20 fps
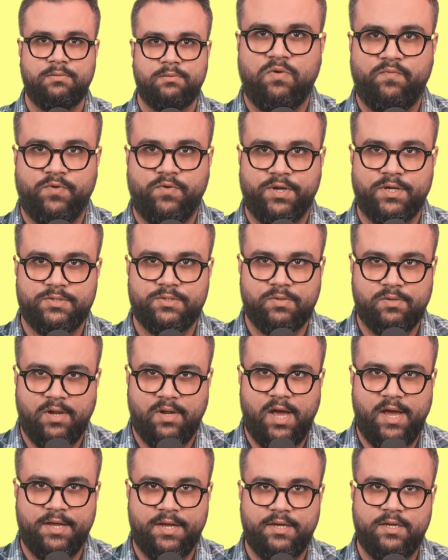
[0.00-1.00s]
Don't forget to
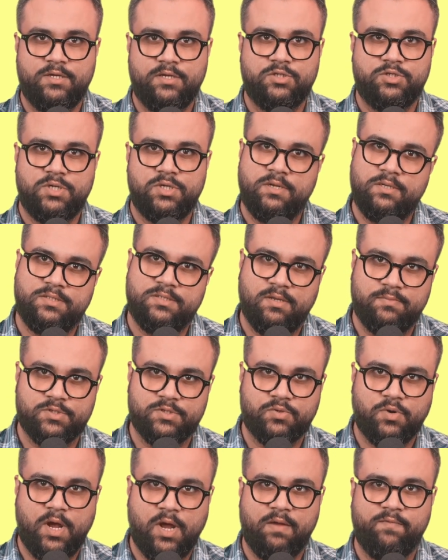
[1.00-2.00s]
like, share and
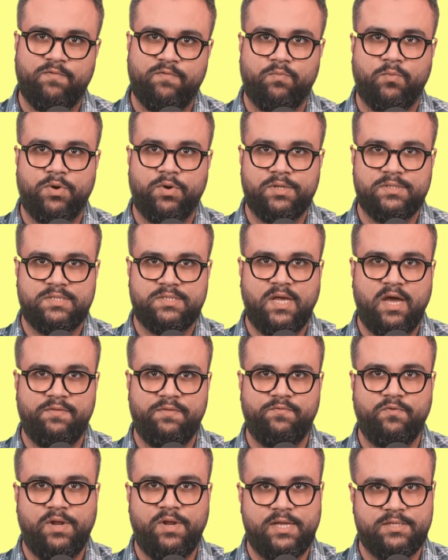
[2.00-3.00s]
subscribe for more
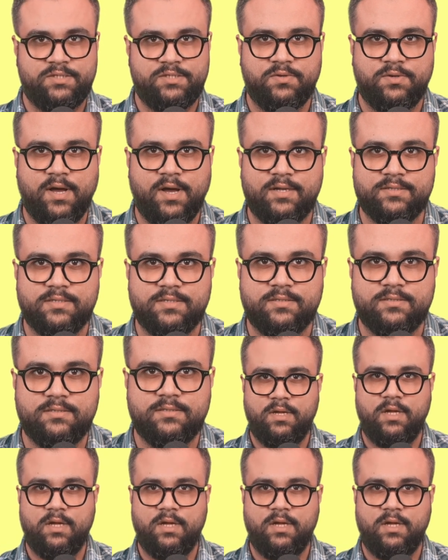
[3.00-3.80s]
insightful SEO content.